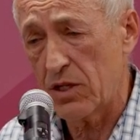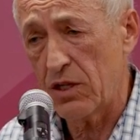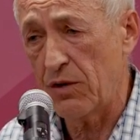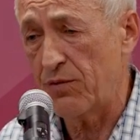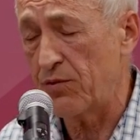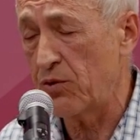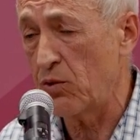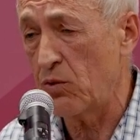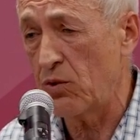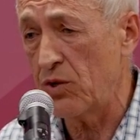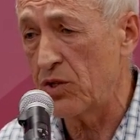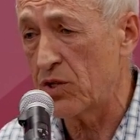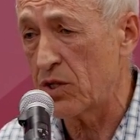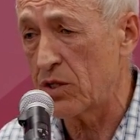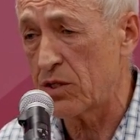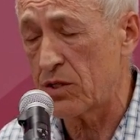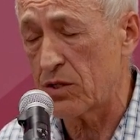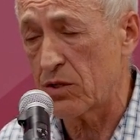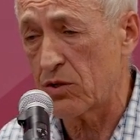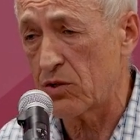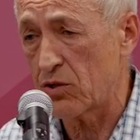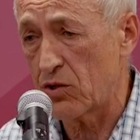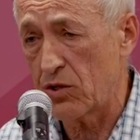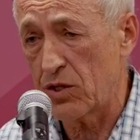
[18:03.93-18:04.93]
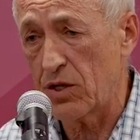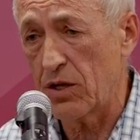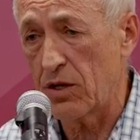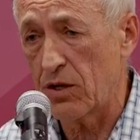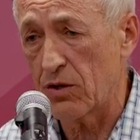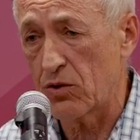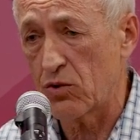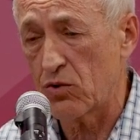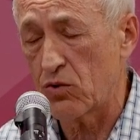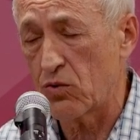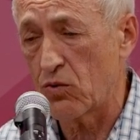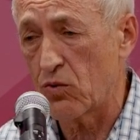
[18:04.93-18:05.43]
If you're interested
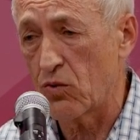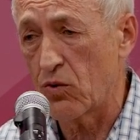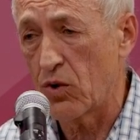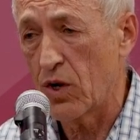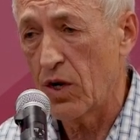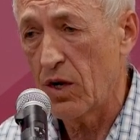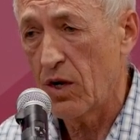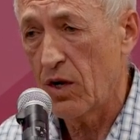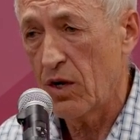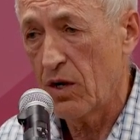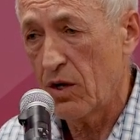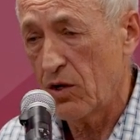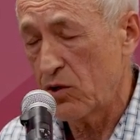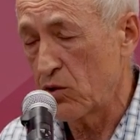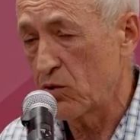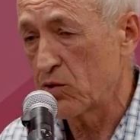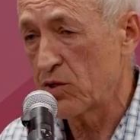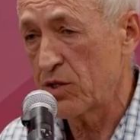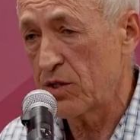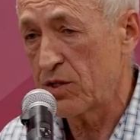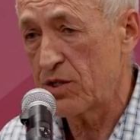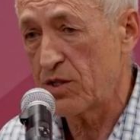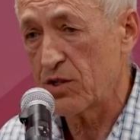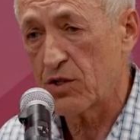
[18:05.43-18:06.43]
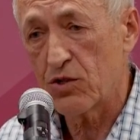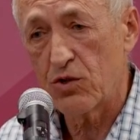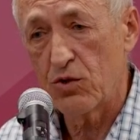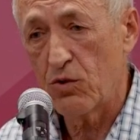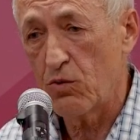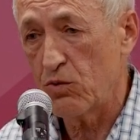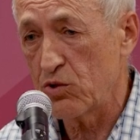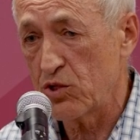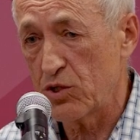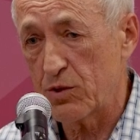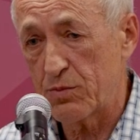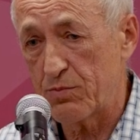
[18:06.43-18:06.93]
really to use this
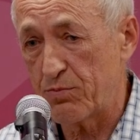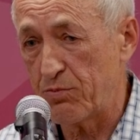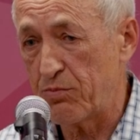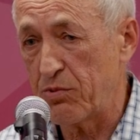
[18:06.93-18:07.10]
technology,